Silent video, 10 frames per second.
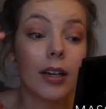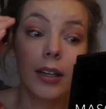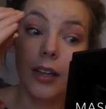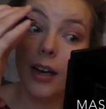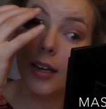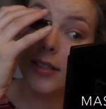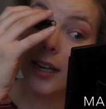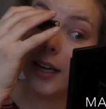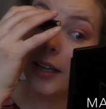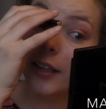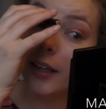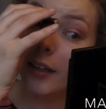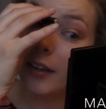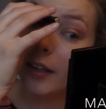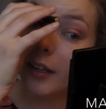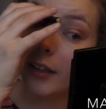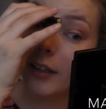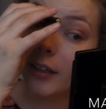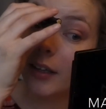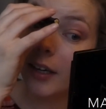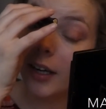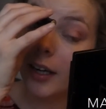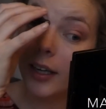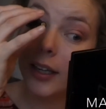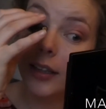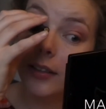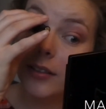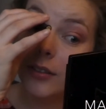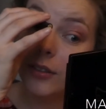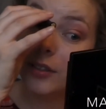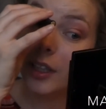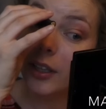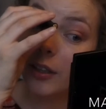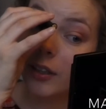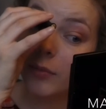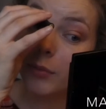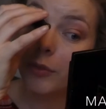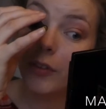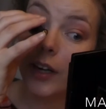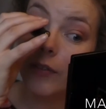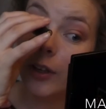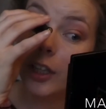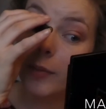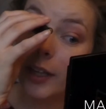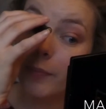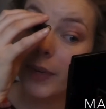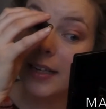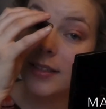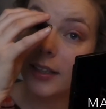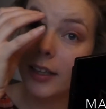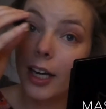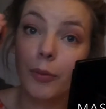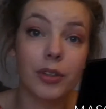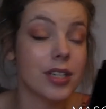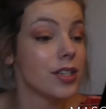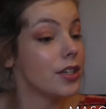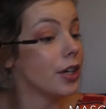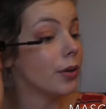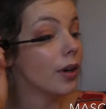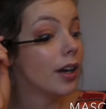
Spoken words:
nice and lengthening and also provide volume, and I want it to do